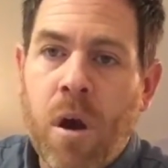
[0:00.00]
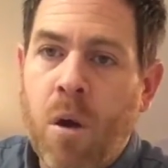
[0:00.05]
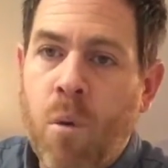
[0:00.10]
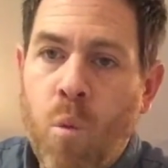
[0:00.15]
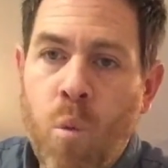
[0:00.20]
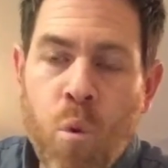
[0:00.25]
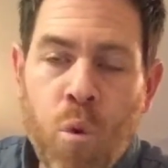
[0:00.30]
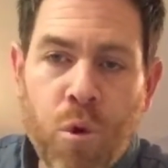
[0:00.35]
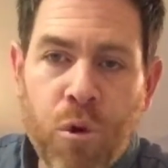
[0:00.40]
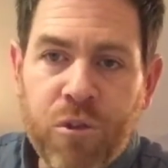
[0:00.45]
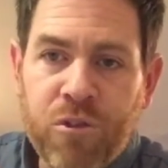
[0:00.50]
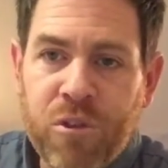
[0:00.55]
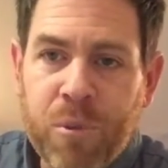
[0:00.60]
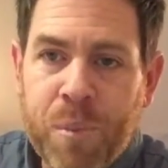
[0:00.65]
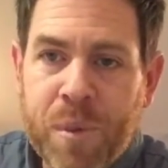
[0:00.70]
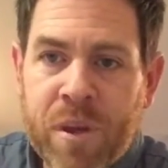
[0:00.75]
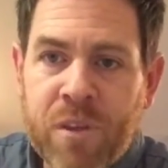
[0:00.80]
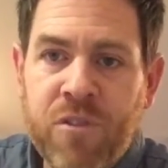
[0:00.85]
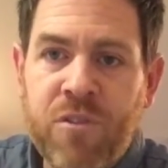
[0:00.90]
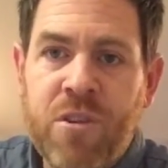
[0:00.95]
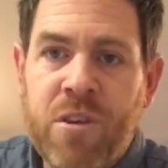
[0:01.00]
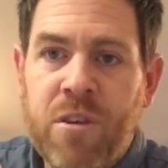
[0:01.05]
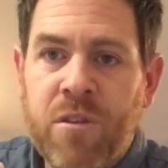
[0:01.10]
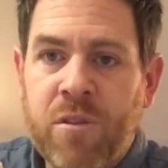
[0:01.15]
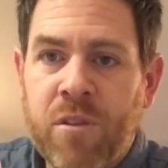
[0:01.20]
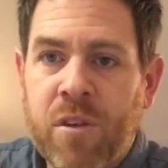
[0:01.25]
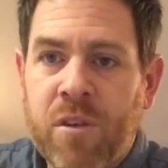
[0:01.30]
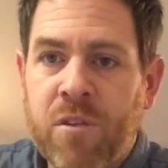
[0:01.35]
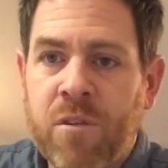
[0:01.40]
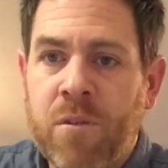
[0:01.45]
worshiping
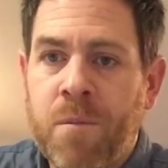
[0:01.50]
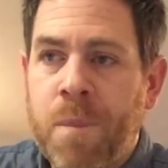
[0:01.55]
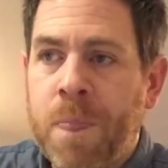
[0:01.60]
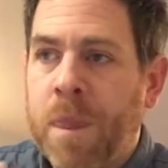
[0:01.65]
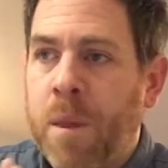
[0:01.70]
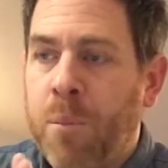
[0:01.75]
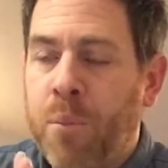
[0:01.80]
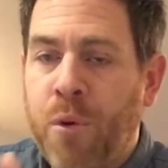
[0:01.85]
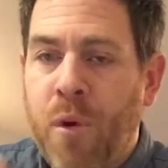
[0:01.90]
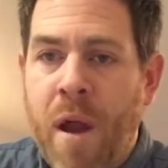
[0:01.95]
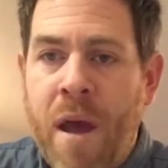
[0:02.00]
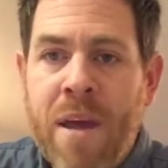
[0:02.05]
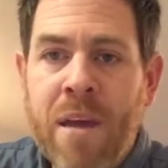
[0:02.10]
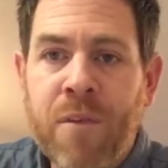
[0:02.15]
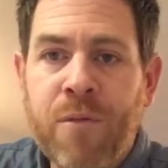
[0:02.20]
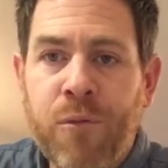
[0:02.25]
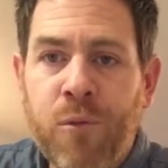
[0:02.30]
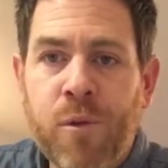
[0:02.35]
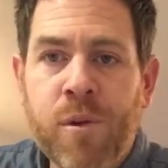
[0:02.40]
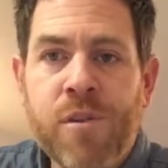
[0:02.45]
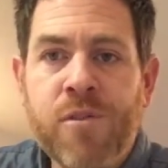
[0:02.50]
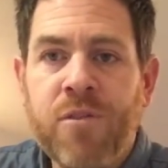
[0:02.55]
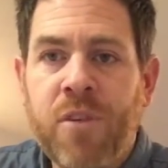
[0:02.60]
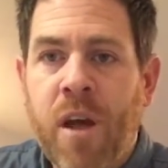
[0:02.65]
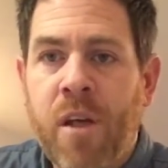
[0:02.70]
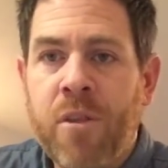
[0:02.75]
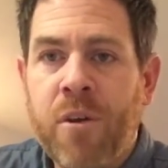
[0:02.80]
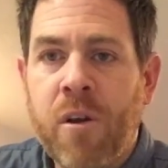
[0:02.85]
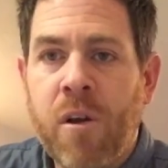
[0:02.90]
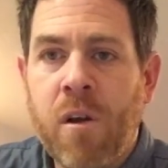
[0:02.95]
Jesus, praying for each
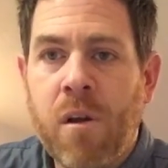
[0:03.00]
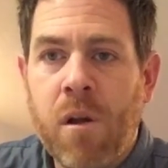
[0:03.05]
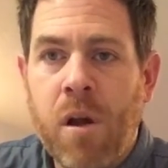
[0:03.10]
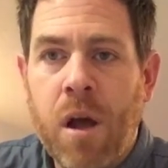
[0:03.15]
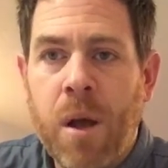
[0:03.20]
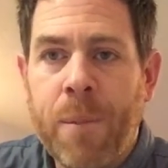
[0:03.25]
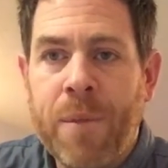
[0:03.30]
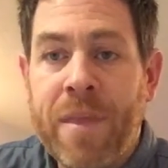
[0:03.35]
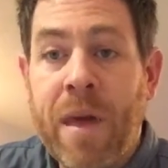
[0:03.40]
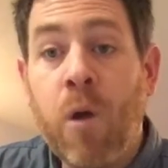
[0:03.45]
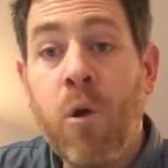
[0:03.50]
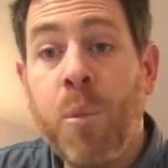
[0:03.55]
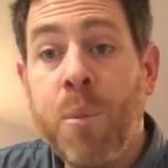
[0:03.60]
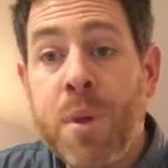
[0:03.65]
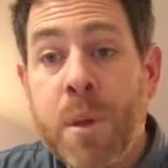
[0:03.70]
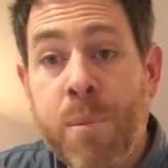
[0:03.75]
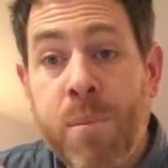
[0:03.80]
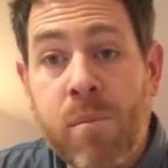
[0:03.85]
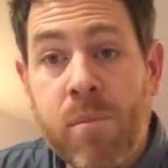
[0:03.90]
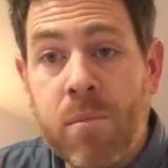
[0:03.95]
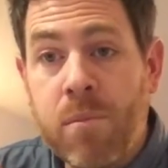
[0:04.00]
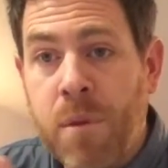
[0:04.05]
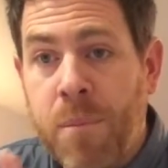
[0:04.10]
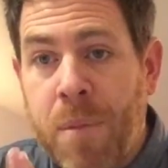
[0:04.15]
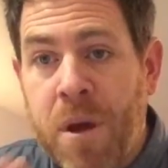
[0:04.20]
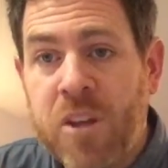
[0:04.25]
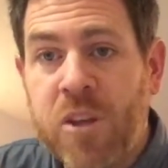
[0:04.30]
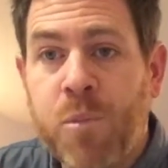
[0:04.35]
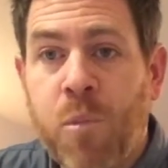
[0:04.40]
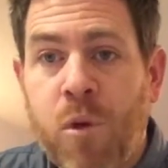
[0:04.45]
other, and that will be a
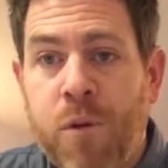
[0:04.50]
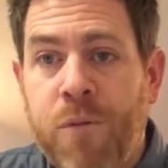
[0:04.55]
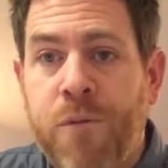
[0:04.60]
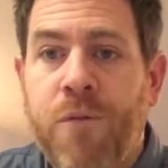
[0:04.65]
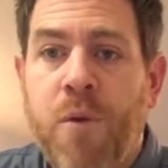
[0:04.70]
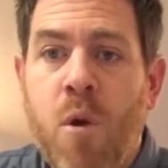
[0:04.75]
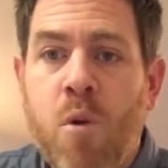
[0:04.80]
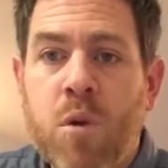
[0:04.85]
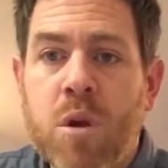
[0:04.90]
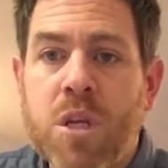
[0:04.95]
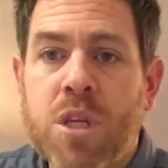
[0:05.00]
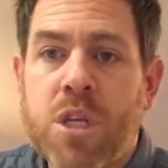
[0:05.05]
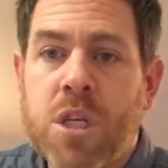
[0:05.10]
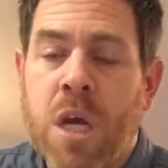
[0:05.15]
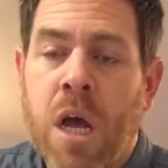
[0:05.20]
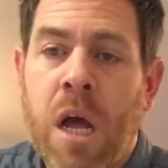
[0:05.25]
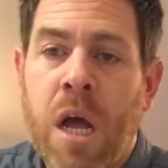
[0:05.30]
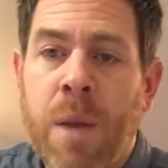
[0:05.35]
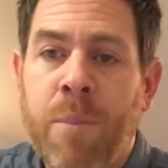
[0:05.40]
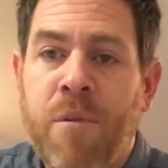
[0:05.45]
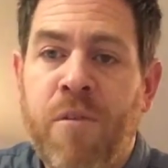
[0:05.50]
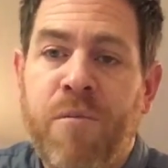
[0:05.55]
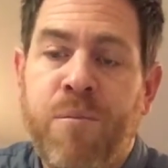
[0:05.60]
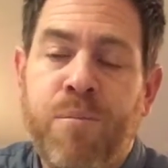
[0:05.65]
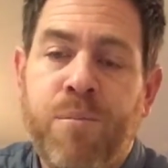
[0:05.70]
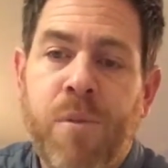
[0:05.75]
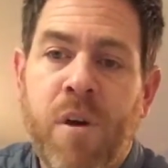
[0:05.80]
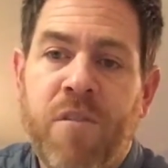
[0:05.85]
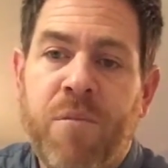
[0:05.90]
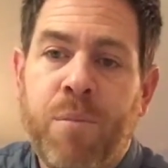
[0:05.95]
much more focused time
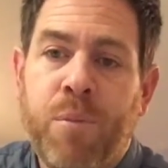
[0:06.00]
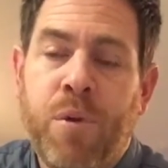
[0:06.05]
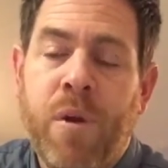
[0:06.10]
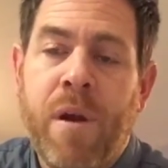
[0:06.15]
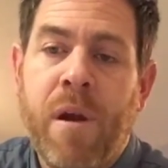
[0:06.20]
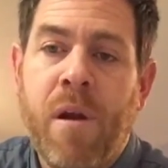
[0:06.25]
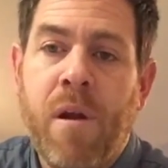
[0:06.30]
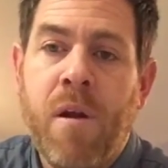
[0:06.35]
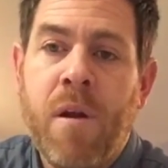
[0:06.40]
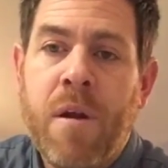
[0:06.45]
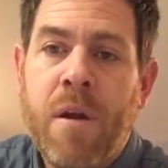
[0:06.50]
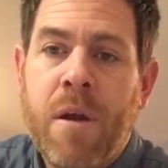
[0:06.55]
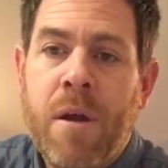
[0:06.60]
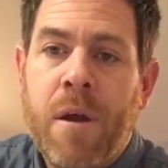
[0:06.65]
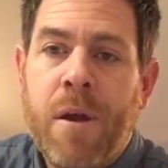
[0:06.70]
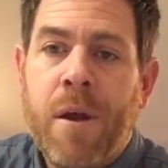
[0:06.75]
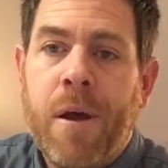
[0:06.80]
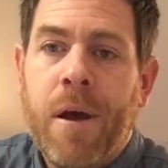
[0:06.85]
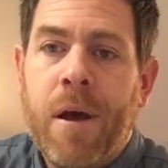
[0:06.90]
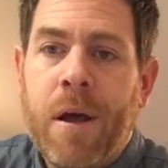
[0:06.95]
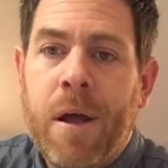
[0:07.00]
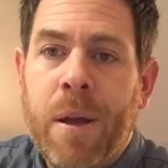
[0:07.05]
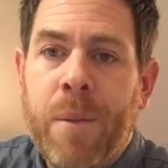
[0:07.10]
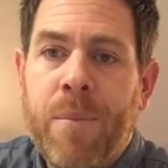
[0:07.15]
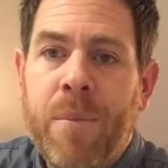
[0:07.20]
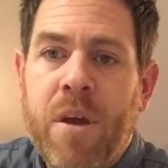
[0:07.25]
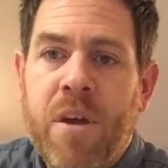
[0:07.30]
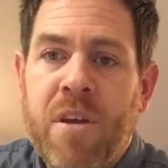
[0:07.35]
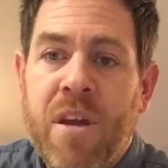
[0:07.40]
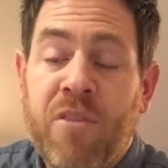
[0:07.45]
of prayer,
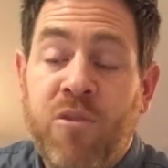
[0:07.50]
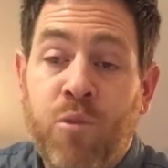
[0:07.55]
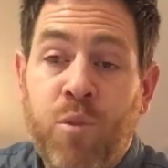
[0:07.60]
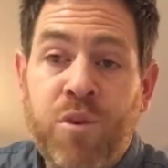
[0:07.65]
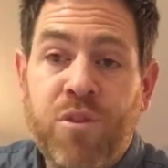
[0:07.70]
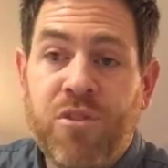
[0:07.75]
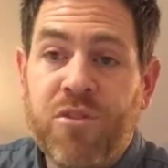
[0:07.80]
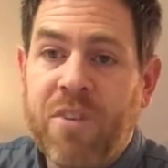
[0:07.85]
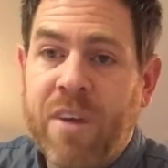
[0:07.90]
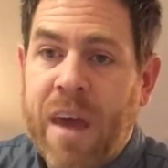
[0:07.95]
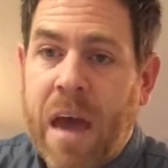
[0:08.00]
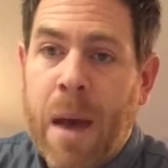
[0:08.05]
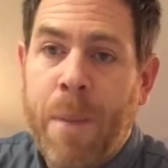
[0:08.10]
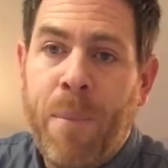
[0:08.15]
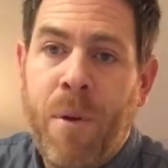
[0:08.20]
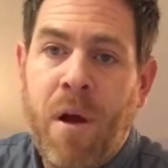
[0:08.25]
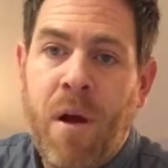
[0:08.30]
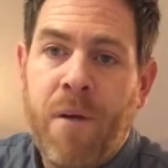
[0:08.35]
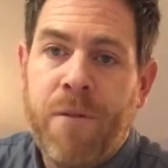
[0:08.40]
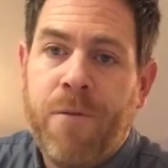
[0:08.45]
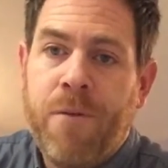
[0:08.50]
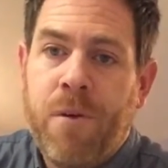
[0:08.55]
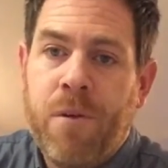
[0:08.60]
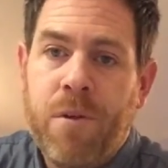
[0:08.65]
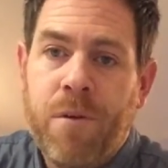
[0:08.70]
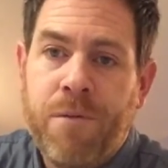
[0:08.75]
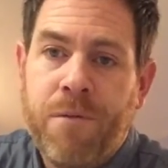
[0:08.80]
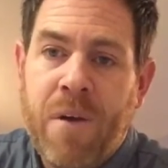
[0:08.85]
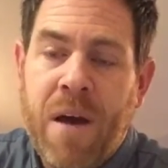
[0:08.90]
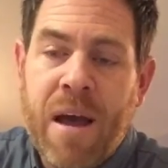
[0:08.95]
as we just cap off
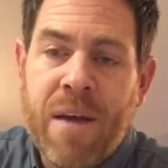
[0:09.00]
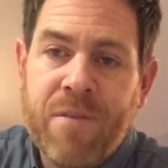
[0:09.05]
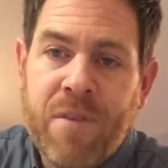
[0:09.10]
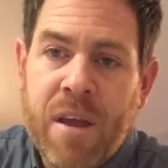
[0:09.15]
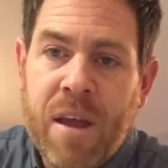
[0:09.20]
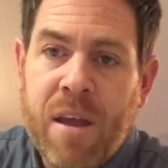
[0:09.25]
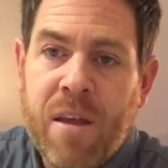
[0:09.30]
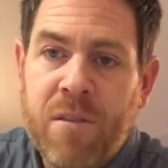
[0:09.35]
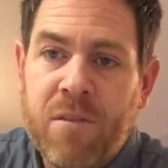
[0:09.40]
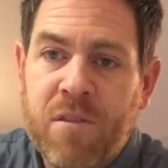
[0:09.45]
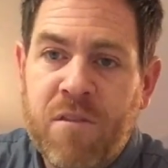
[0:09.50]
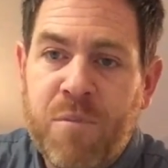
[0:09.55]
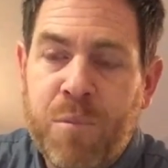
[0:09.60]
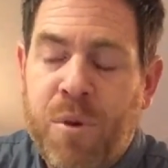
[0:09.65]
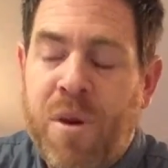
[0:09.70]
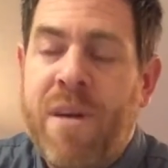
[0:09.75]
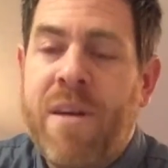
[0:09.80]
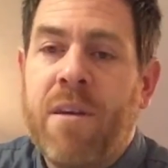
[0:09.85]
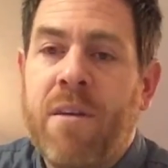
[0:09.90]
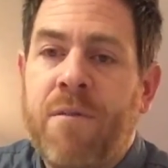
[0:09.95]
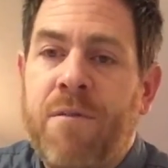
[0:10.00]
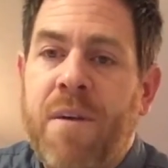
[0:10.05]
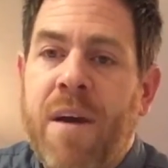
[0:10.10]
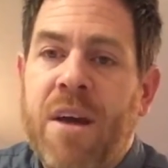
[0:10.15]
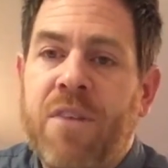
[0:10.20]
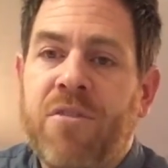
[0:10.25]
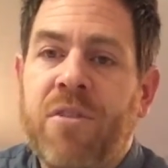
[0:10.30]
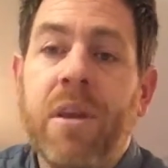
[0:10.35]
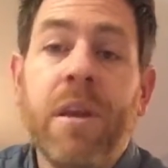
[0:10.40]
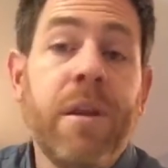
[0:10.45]
the 5 days of praying and
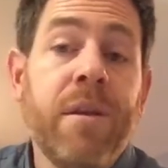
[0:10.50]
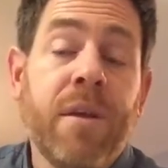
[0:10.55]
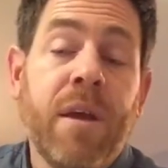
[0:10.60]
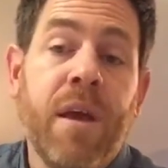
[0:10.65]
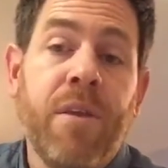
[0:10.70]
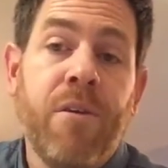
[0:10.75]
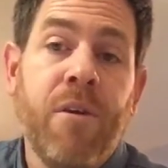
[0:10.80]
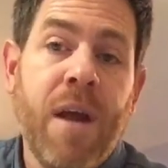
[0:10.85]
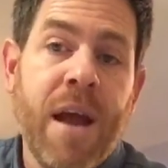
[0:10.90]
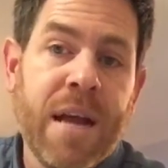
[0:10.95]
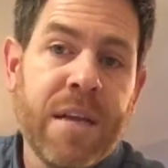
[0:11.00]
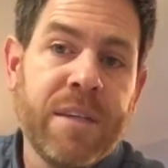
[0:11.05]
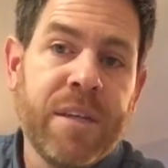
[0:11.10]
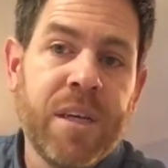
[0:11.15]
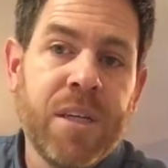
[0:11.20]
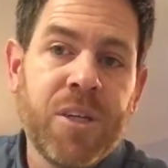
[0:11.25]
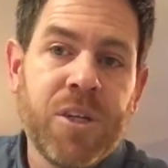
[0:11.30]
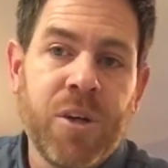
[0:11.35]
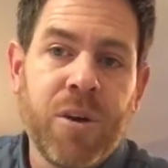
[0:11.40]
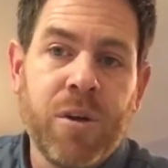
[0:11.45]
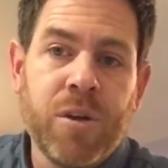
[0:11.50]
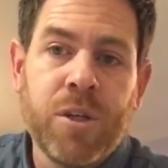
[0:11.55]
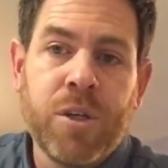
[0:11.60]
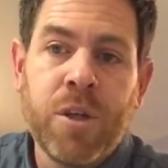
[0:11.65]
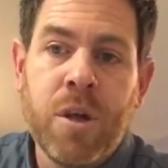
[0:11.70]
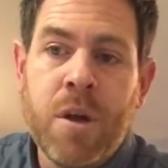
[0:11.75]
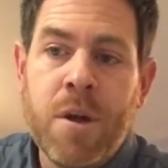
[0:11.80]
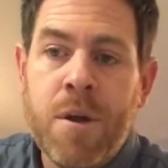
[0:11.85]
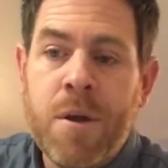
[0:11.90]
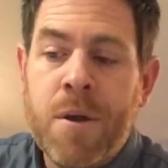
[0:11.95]
fasting together as a church.